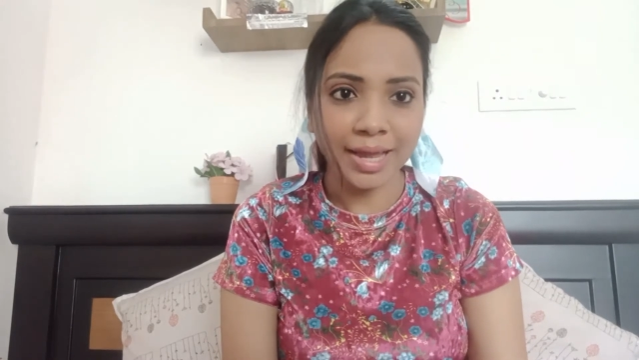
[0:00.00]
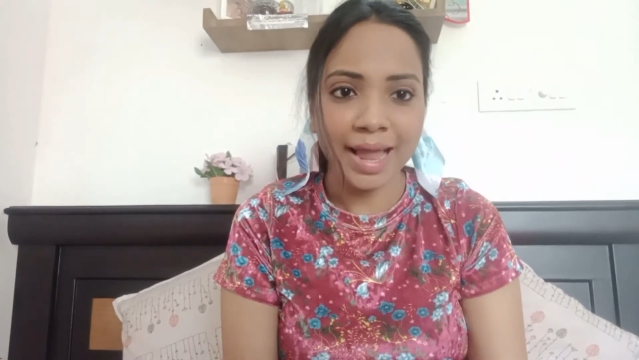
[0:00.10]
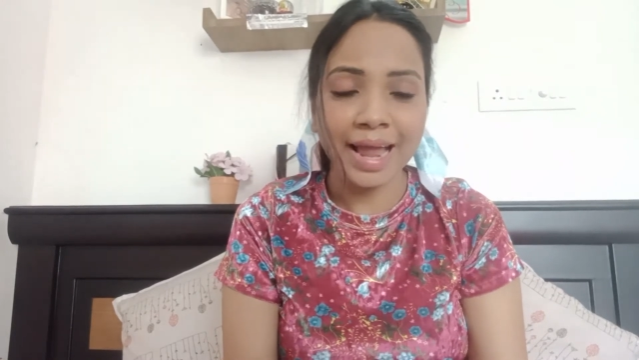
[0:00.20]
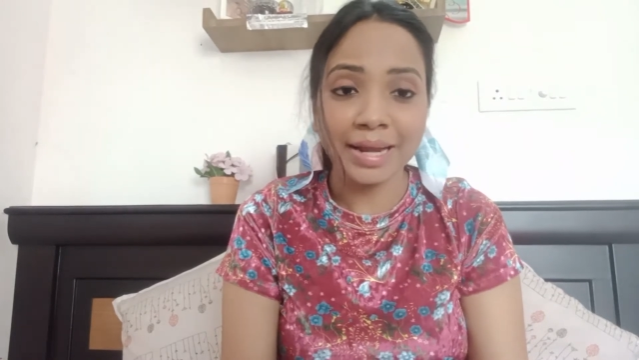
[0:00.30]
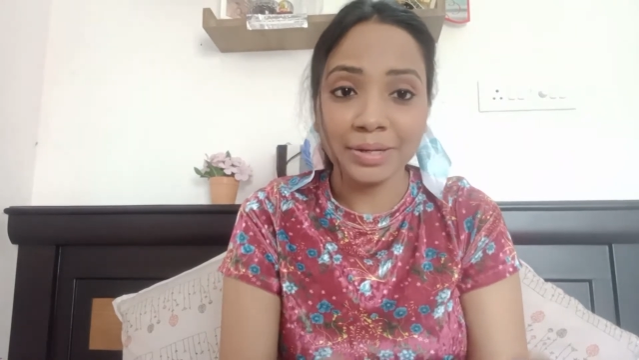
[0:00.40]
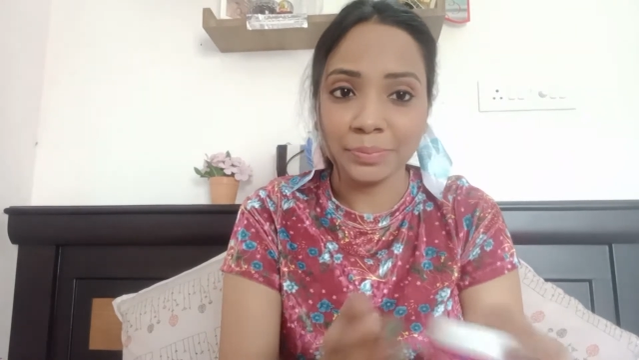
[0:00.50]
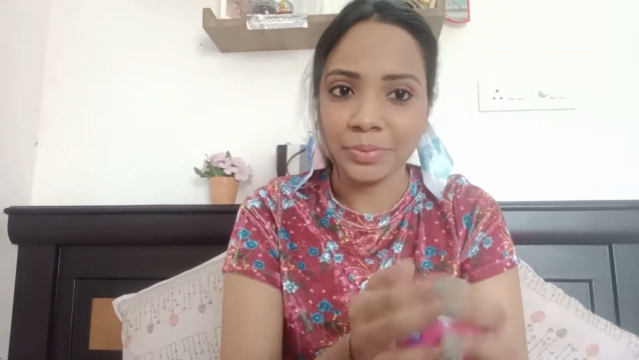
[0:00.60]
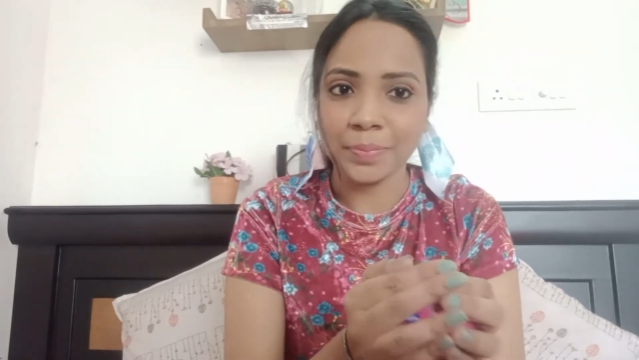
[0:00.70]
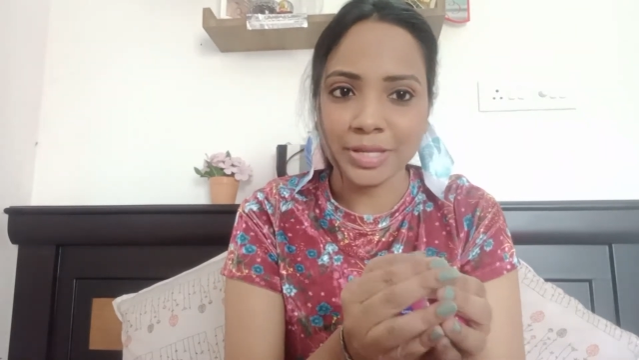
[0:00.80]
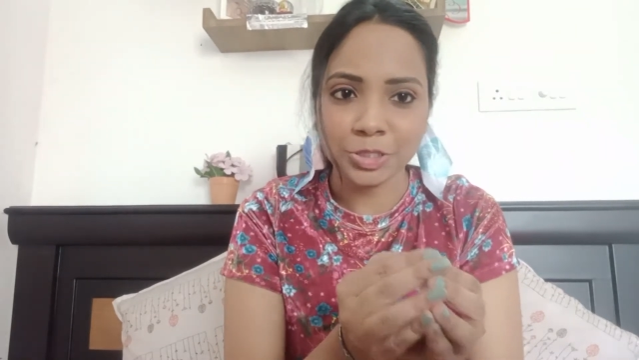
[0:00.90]
and the
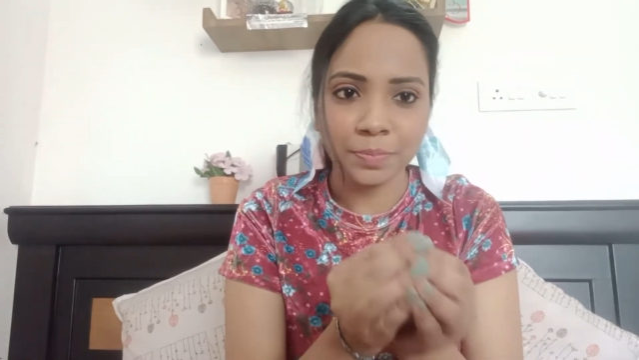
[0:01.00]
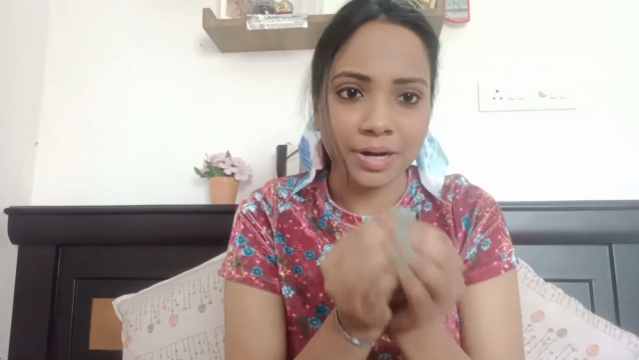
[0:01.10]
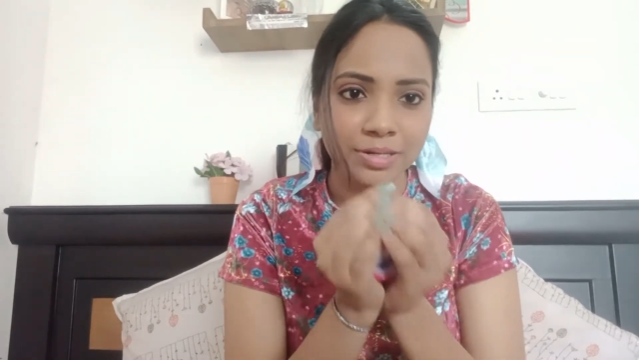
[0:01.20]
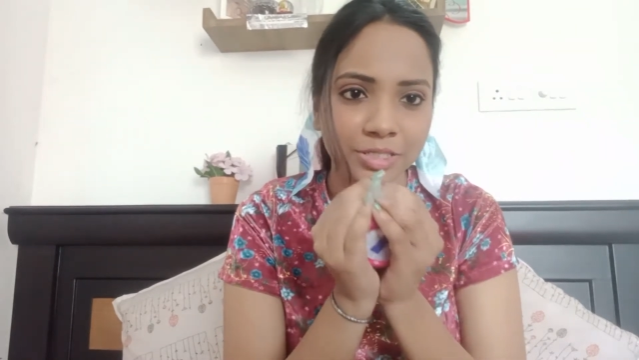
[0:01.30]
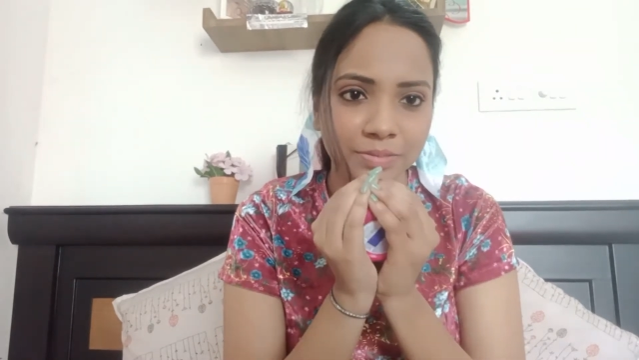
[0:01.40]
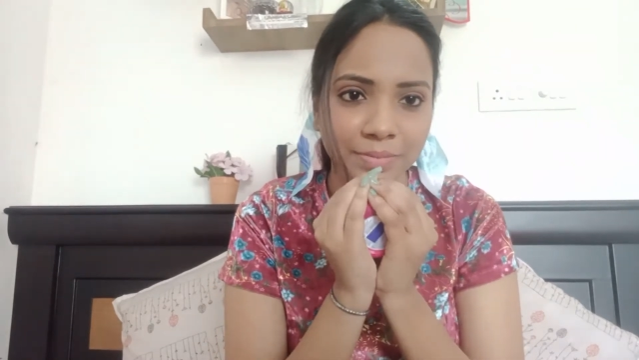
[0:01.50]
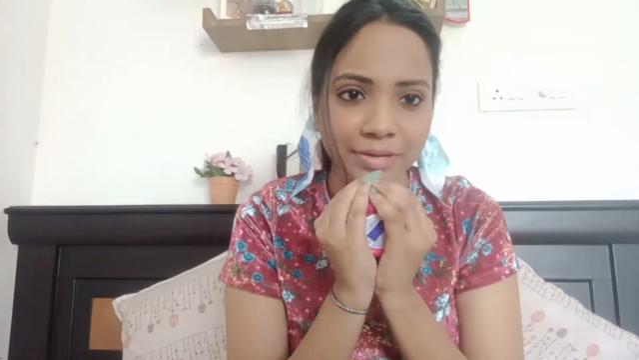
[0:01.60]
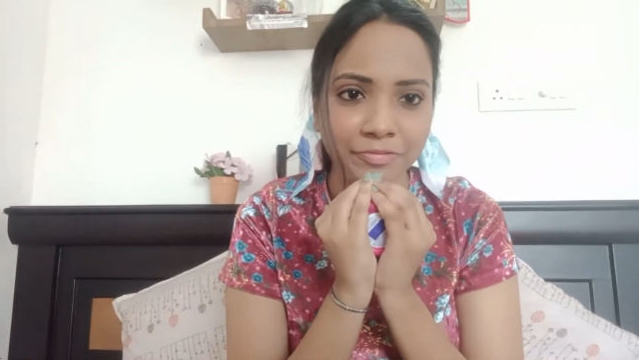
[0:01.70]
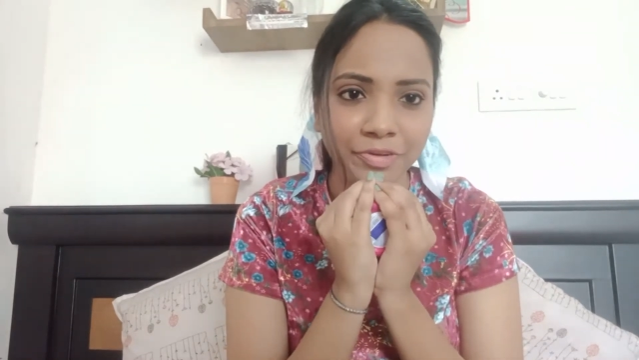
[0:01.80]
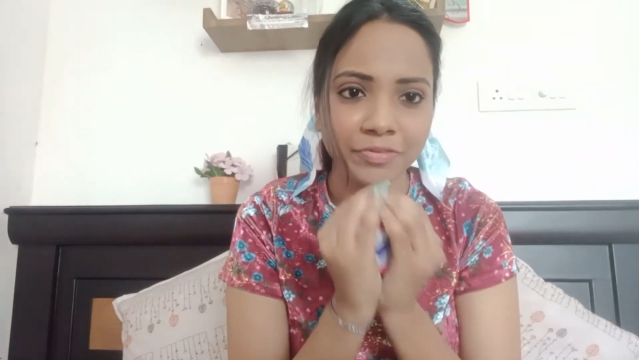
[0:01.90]
best part is my
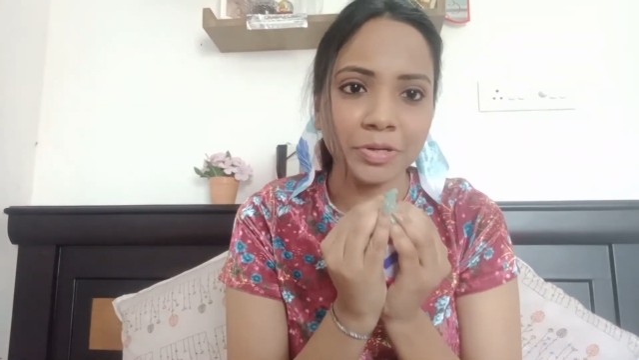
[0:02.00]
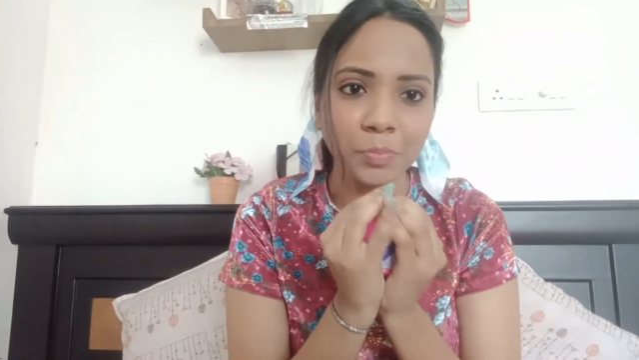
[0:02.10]
favorite